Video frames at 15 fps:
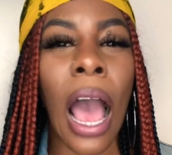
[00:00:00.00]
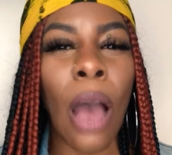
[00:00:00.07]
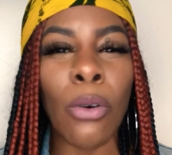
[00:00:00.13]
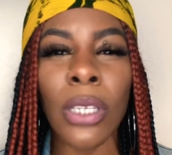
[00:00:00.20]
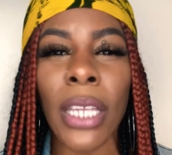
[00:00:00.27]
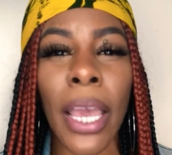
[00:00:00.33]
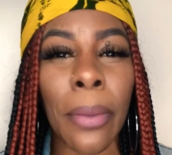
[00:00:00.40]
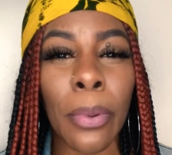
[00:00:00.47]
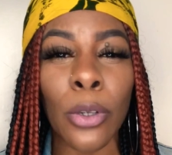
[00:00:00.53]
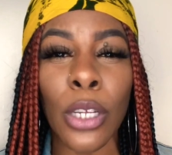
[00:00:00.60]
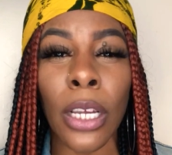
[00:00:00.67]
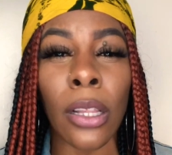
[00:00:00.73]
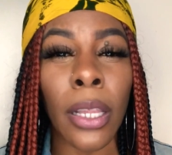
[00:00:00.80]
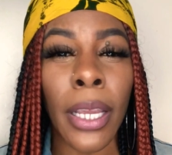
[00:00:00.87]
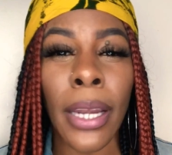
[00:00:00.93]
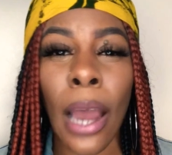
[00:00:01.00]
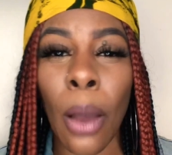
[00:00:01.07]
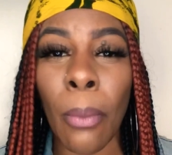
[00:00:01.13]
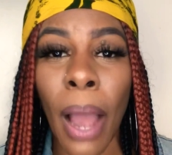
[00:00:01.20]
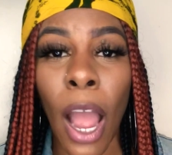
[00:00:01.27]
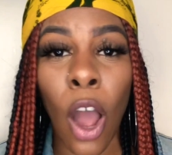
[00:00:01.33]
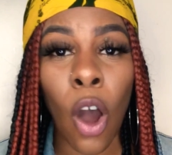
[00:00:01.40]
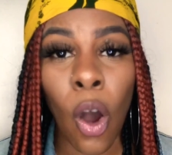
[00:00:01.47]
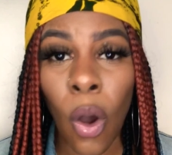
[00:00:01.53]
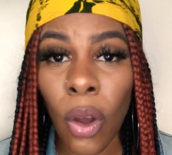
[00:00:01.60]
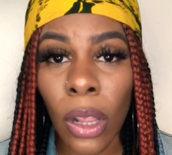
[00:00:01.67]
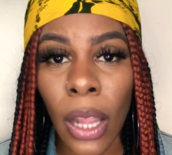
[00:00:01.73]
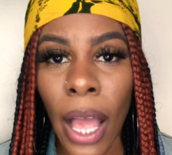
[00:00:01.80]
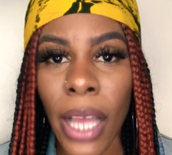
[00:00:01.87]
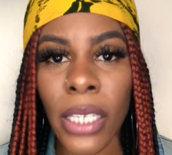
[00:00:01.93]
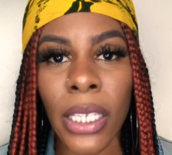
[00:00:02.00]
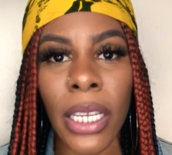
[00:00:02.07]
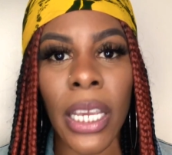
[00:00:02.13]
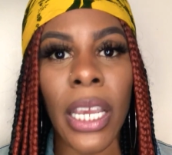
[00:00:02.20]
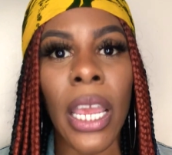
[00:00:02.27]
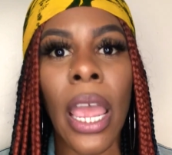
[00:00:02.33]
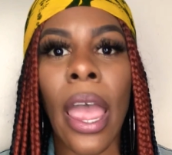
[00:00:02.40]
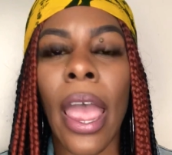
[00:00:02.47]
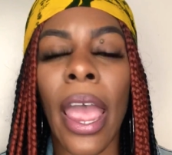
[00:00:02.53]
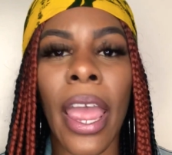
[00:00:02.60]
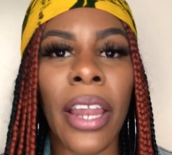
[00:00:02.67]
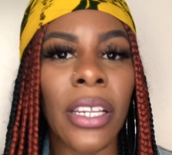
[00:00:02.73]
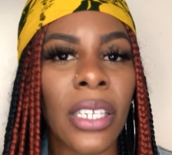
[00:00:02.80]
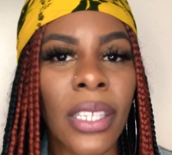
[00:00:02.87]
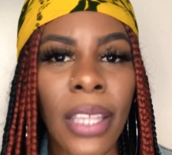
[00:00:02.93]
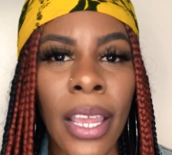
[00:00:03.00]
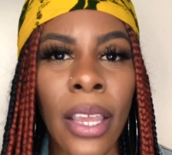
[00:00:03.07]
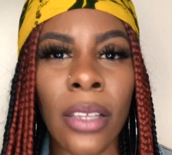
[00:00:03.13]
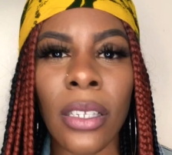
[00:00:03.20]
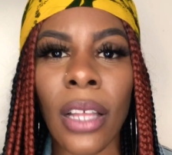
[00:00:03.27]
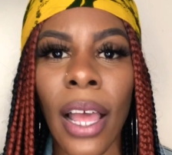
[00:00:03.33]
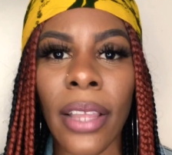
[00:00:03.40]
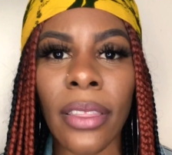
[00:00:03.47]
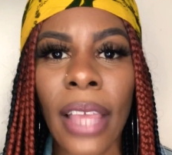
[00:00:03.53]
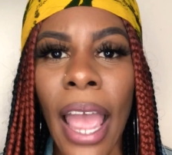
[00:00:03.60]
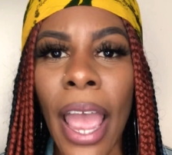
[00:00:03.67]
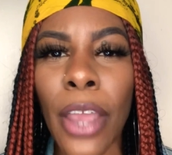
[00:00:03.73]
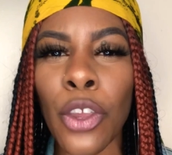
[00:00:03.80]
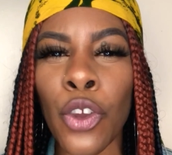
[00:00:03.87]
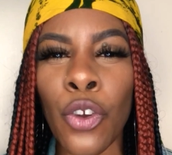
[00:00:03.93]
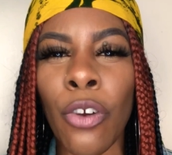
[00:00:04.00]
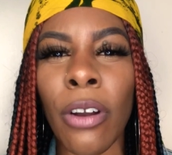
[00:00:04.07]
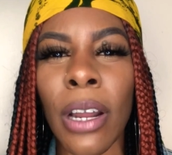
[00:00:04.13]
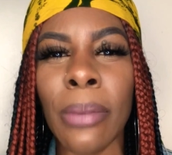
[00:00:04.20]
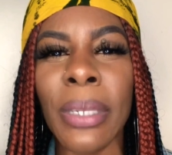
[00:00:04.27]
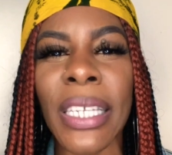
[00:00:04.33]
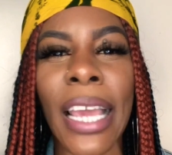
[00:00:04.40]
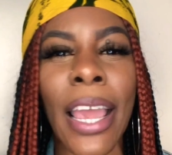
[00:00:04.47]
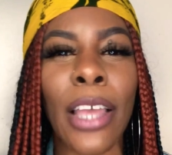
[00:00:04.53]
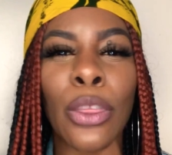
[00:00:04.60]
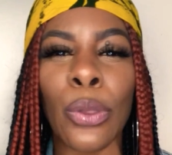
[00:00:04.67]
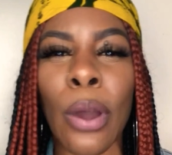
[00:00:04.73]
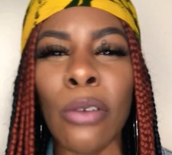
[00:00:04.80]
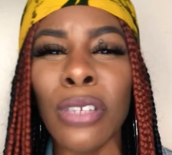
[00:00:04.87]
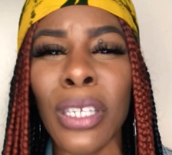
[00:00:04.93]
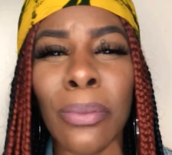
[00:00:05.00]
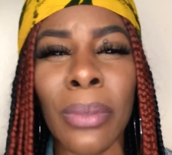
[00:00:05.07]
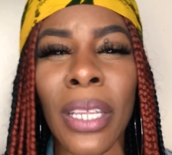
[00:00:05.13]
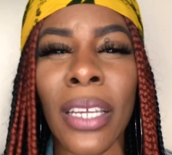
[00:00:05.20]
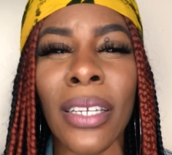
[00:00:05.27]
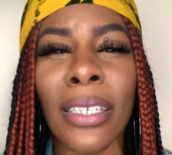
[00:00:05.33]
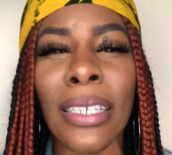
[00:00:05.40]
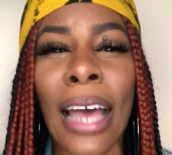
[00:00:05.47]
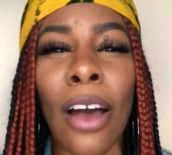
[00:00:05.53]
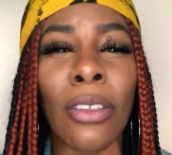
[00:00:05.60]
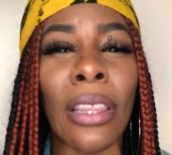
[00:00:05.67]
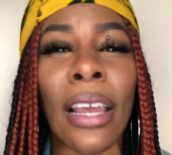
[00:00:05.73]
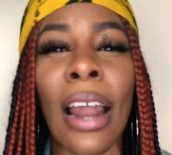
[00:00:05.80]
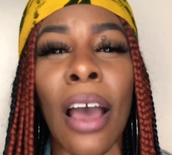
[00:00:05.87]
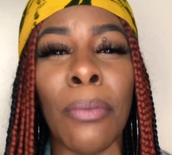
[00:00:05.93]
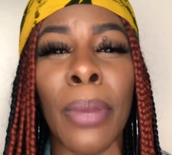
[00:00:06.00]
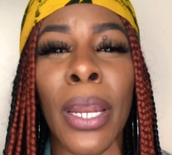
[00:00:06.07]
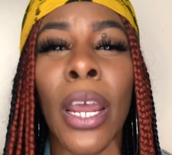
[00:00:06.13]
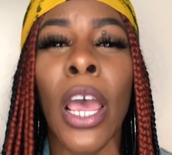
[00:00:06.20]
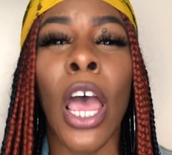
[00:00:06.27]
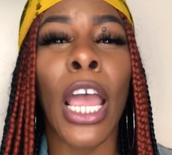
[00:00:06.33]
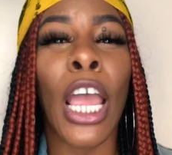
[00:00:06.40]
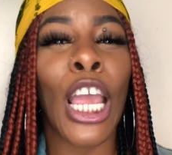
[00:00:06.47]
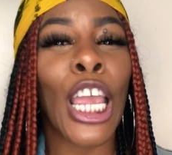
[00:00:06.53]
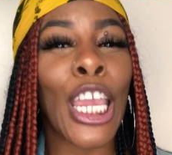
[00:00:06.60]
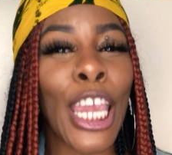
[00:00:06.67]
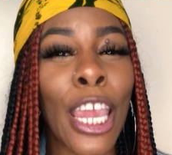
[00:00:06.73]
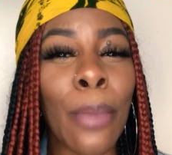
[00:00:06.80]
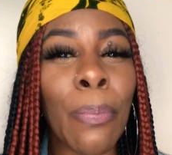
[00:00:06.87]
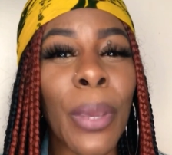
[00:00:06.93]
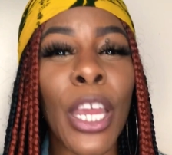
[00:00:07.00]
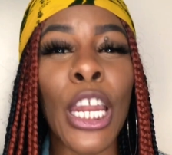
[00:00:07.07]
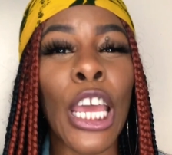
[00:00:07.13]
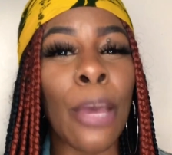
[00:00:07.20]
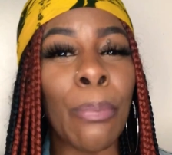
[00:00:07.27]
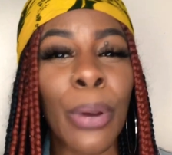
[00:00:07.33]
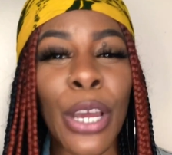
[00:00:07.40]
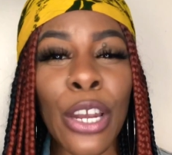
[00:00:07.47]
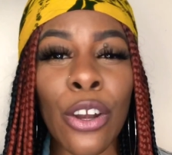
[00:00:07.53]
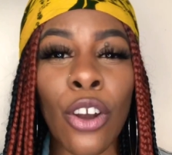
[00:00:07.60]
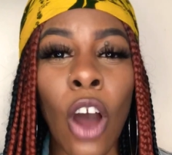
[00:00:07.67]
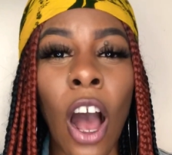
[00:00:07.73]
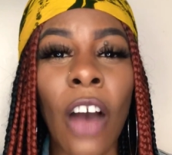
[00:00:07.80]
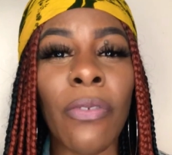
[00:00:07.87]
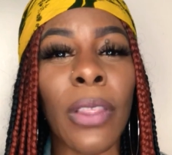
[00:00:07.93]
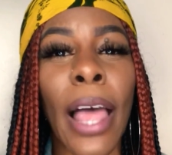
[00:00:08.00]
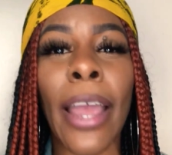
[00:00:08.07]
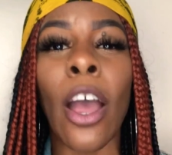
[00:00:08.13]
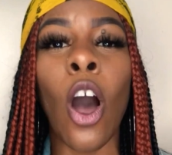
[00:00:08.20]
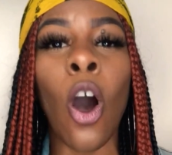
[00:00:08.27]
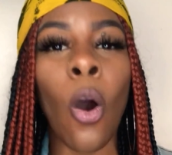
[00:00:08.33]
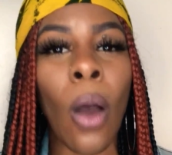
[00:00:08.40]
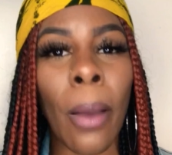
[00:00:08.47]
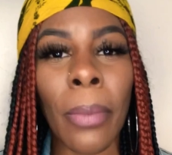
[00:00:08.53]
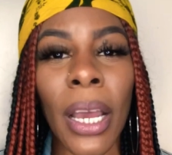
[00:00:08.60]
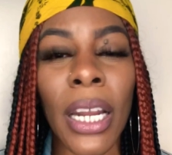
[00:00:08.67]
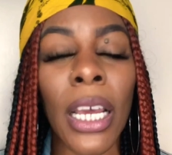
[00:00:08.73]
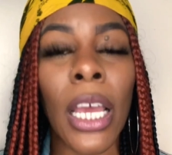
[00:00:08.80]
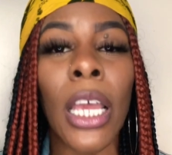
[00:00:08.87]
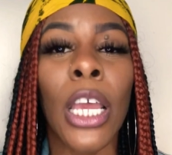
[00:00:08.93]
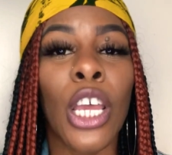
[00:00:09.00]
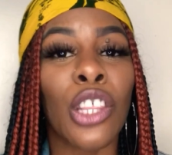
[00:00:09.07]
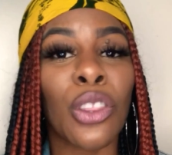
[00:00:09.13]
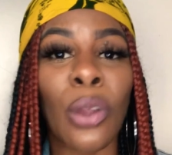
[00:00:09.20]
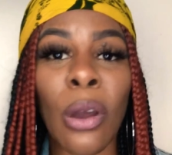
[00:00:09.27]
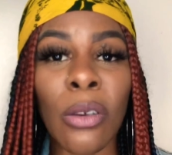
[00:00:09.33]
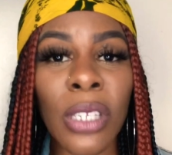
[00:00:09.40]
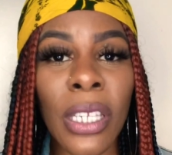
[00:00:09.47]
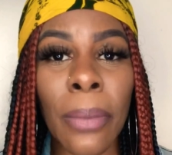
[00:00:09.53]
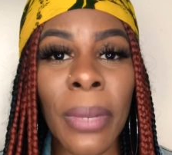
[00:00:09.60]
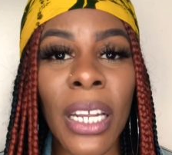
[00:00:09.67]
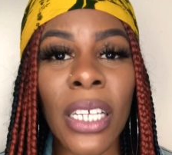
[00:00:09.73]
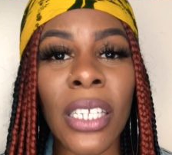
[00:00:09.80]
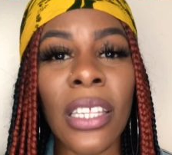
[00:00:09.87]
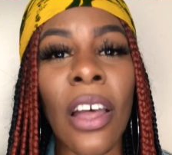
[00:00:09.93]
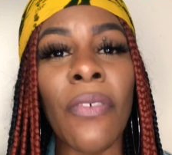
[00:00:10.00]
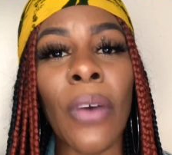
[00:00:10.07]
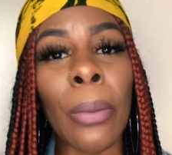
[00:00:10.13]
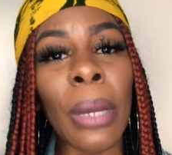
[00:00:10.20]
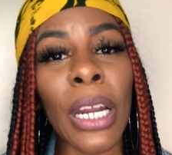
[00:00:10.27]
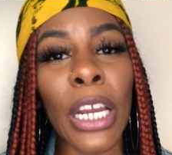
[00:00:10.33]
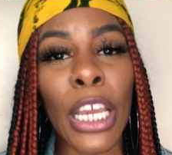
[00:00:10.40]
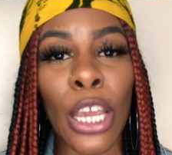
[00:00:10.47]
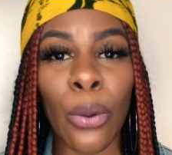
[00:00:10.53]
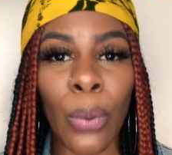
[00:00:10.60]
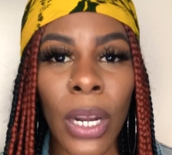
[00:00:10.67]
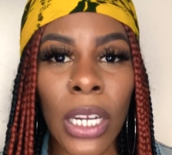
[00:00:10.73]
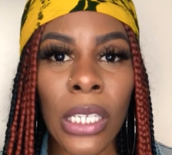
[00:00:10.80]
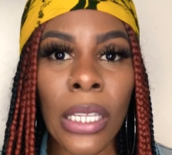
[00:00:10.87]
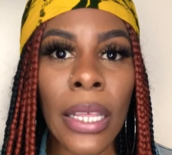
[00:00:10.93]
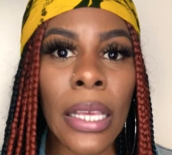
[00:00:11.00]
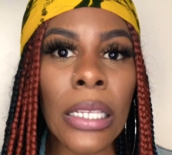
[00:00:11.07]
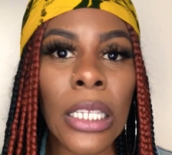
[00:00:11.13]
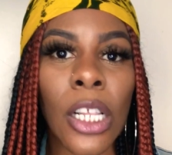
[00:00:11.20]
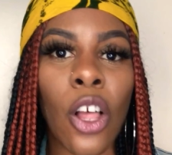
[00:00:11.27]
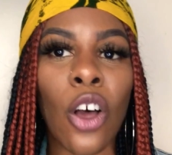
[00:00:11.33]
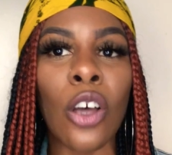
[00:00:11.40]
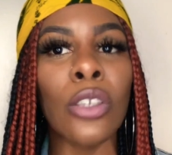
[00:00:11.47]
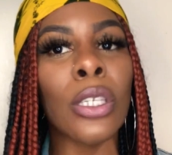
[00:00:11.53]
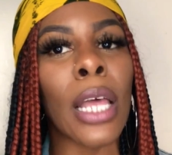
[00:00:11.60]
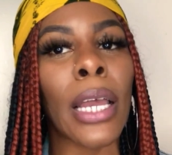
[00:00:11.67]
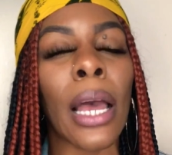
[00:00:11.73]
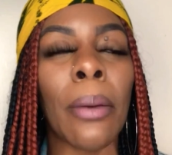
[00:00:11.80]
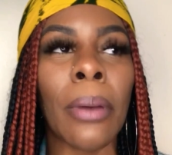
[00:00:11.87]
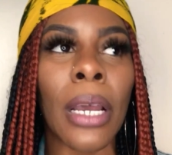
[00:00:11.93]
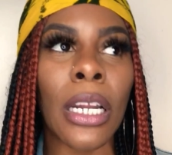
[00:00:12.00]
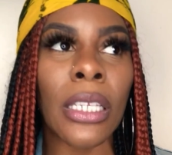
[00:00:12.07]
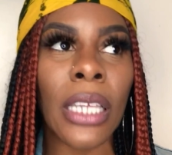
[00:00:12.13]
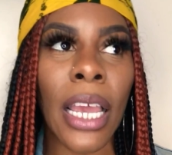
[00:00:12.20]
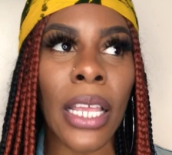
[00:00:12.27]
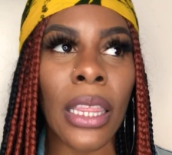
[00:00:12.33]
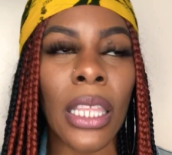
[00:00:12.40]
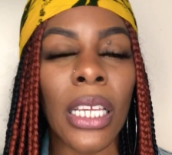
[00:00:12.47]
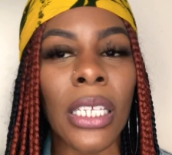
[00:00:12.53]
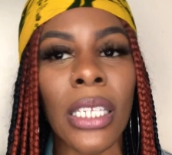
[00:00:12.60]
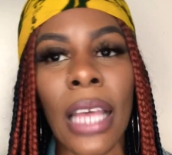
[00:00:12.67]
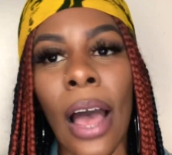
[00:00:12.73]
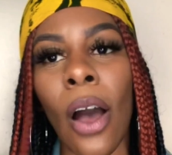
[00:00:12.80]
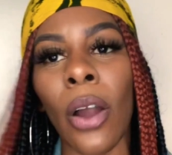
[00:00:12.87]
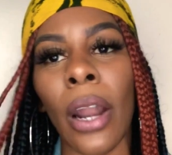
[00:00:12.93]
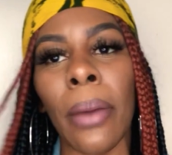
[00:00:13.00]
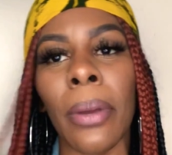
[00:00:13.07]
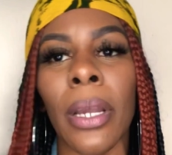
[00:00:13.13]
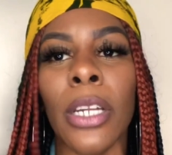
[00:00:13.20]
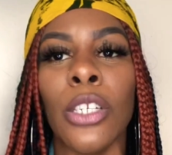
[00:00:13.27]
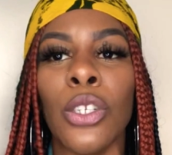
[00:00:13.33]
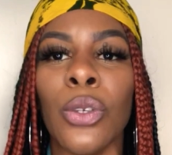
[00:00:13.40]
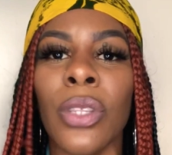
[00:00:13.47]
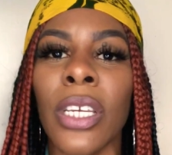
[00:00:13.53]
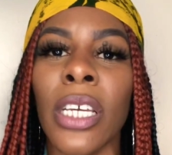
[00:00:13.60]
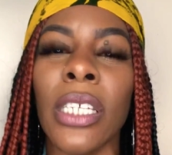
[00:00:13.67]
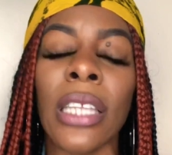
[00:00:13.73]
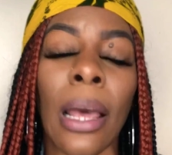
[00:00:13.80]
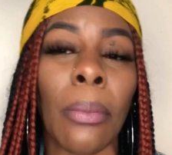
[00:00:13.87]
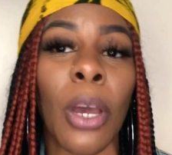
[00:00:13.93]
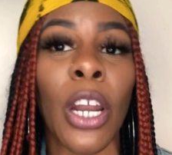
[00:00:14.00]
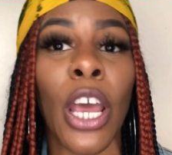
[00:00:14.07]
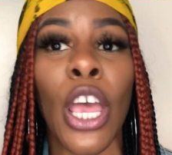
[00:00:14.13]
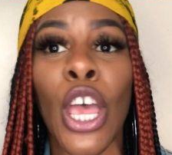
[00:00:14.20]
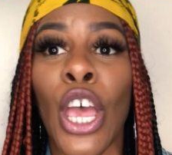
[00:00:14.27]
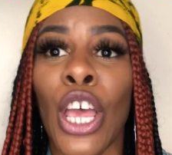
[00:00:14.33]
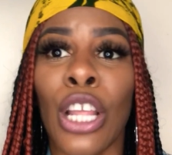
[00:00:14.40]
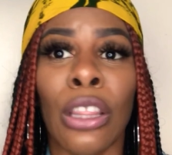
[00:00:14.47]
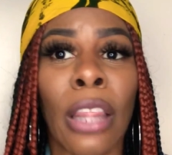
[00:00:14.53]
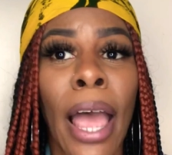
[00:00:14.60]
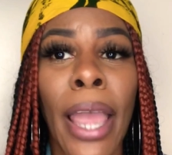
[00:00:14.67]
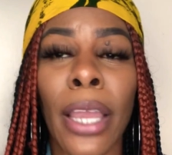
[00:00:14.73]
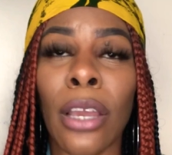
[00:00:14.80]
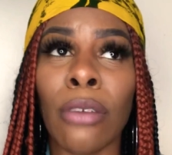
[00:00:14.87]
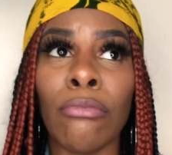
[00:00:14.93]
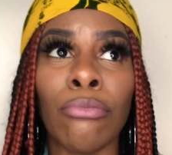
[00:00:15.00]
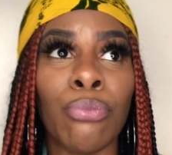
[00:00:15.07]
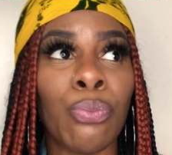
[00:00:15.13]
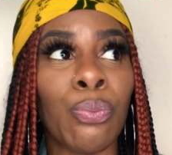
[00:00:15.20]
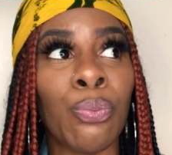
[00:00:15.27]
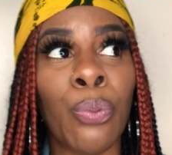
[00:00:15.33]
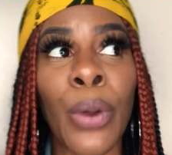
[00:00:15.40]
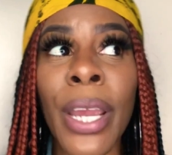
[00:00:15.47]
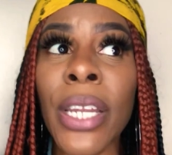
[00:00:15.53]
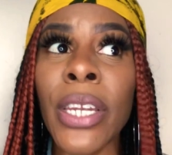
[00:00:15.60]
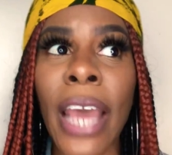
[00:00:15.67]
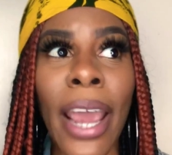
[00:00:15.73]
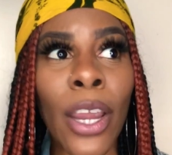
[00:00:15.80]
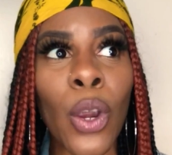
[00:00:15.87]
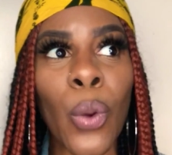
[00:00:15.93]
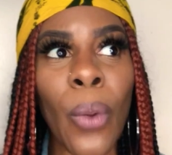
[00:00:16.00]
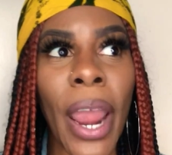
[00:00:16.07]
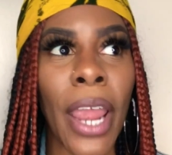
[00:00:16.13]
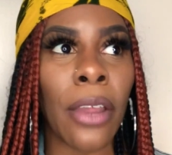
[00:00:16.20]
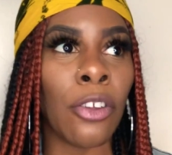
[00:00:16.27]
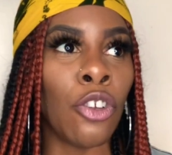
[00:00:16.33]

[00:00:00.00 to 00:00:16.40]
I was able to clean out my whole closet and things like that. You know what I'm saying? Throw some things out that I've been keeping and putting off, like, oh, I'm gonna throw some of this stuff, I'm gonna get rid of these clothes, like I'm gonna take this out, I'm gonna do this, I'm gonna like redecorate.